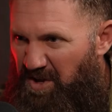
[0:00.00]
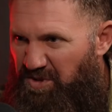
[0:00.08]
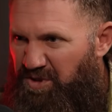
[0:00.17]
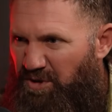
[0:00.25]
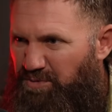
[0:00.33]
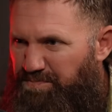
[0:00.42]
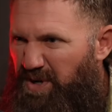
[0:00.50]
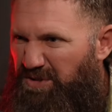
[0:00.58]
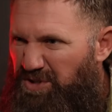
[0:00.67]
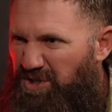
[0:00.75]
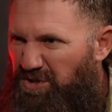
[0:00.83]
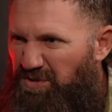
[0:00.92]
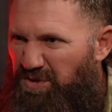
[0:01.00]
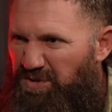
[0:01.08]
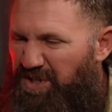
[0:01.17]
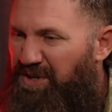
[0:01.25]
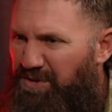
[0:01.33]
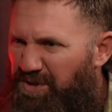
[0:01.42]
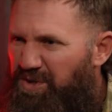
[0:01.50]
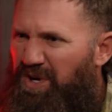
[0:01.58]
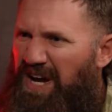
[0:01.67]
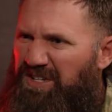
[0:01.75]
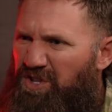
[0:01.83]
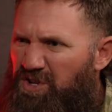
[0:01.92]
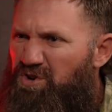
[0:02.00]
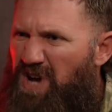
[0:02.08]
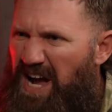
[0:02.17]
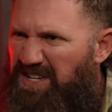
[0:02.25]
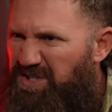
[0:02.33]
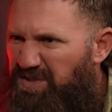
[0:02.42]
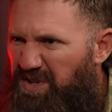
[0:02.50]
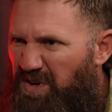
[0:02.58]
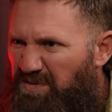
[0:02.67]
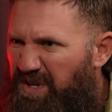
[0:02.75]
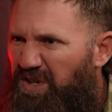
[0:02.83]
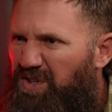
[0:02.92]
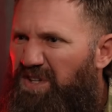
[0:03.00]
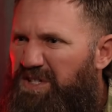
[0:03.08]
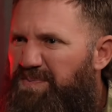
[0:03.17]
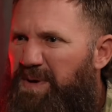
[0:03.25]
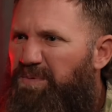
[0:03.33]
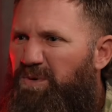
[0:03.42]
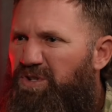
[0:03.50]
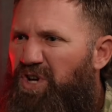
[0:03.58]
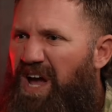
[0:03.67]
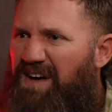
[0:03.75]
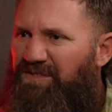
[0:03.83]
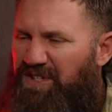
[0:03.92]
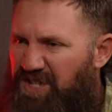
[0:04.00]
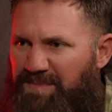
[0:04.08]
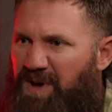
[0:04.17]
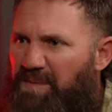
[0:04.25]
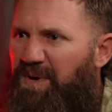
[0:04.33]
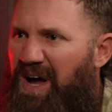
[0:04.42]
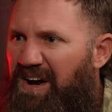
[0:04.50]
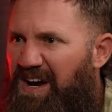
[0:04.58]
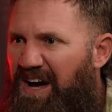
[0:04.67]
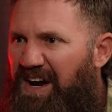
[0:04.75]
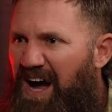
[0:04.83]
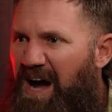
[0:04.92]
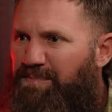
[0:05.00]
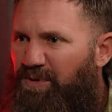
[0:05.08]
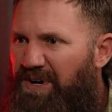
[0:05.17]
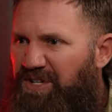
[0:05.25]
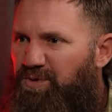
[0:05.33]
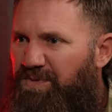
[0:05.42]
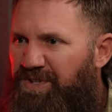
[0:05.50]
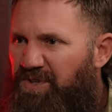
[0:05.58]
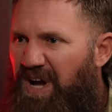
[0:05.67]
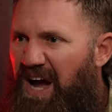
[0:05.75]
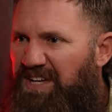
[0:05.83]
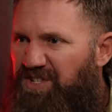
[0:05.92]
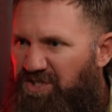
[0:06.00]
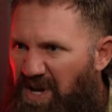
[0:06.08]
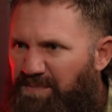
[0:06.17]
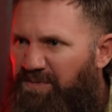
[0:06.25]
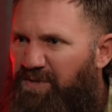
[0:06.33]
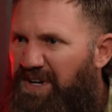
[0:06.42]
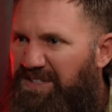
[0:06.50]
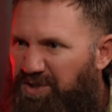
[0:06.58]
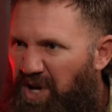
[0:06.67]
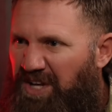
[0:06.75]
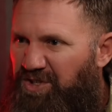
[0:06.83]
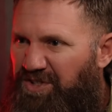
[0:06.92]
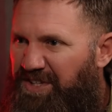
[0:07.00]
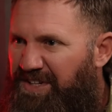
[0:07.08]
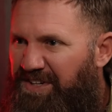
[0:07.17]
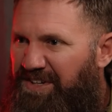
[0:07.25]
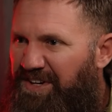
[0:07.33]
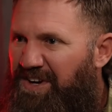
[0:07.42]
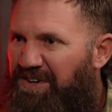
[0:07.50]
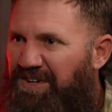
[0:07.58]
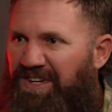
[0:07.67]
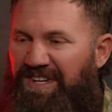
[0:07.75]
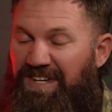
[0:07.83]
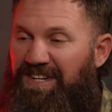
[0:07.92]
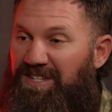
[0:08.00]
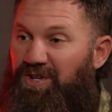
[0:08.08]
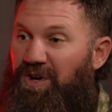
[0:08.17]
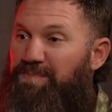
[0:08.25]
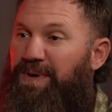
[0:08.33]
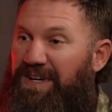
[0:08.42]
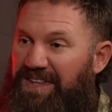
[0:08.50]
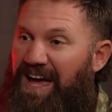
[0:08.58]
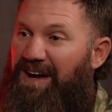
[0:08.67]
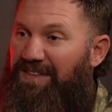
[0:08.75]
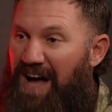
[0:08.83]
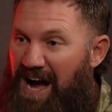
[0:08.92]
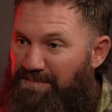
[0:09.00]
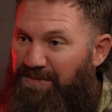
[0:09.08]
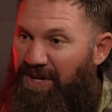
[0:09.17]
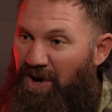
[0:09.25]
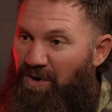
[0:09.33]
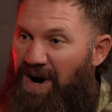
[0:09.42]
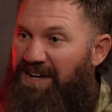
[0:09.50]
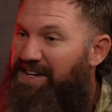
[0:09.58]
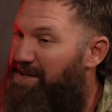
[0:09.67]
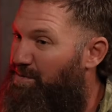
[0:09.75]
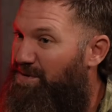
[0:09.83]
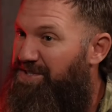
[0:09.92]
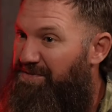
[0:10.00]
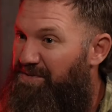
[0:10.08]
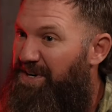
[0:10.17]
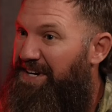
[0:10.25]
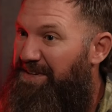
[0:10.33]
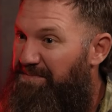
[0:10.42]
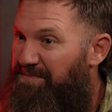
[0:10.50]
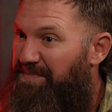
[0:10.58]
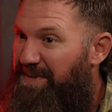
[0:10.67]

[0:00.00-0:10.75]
those boots, the new guys, killed all these people with javelins. I'm coming out on an operation with you guys because I'm a freaking section leader, you know? So he picked that op to go on and it was a freaking,